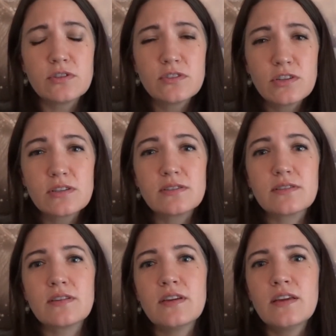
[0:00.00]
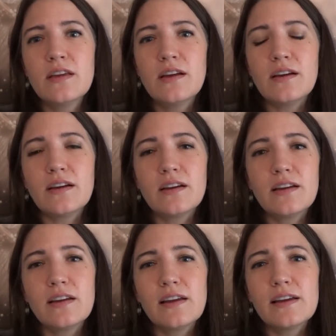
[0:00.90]
Just
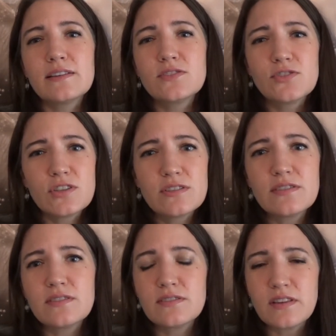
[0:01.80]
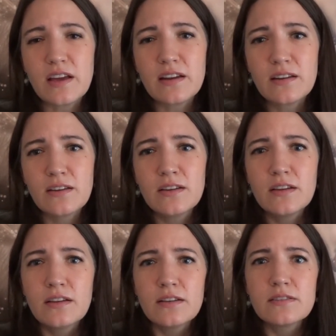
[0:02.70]
as Jesus said,
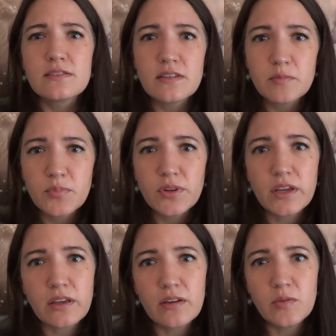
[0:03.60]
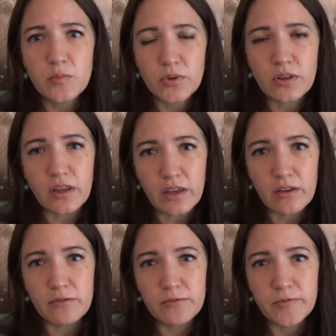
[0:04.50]
simply
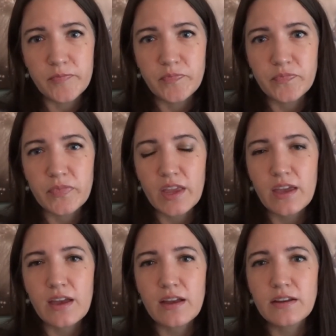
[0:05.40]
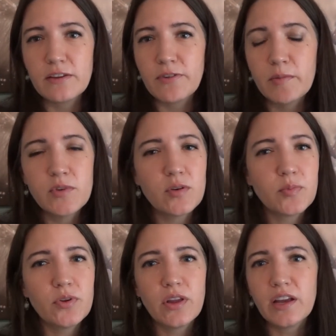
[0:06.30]
believe. And if I'm going to
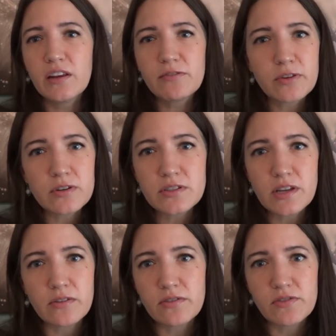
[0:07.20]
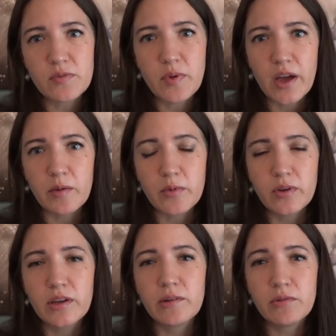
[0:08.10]
pull any verse out of the
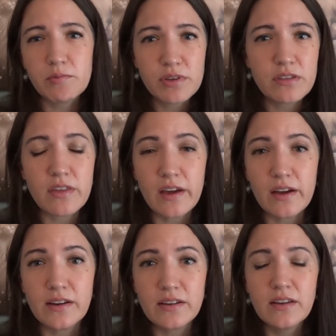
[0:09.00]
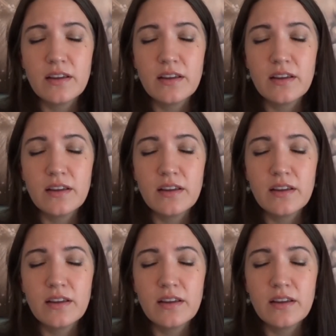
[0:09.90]
Bible, it would be that.